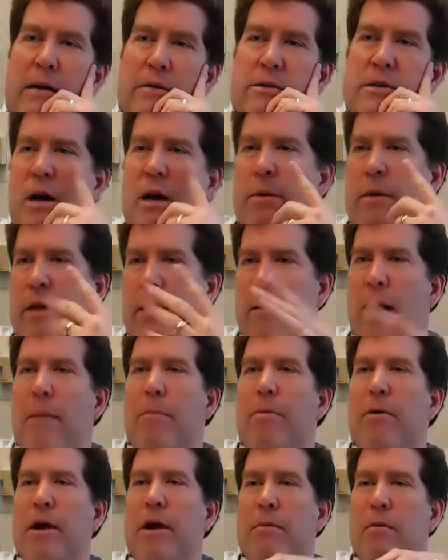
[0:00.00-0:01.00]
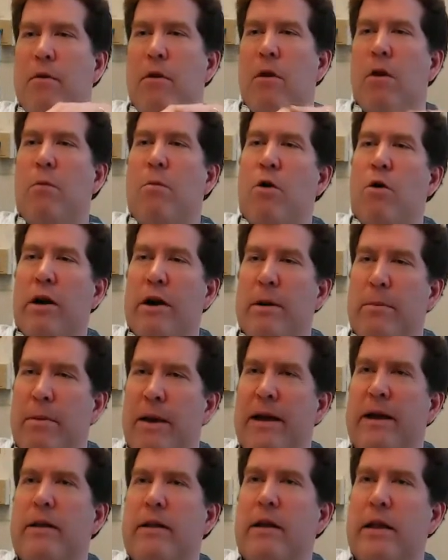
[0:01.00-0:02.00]
Some of them operate a little more
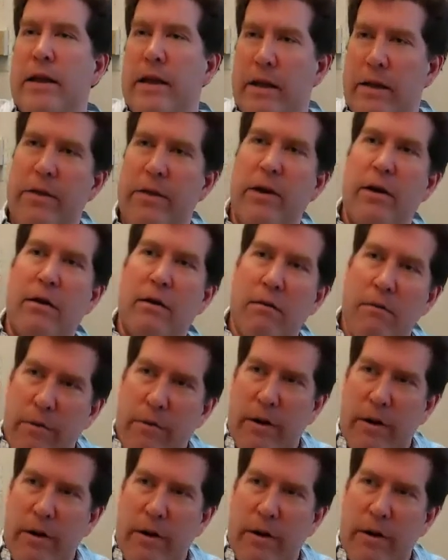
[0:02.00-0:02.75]
independently, and they're,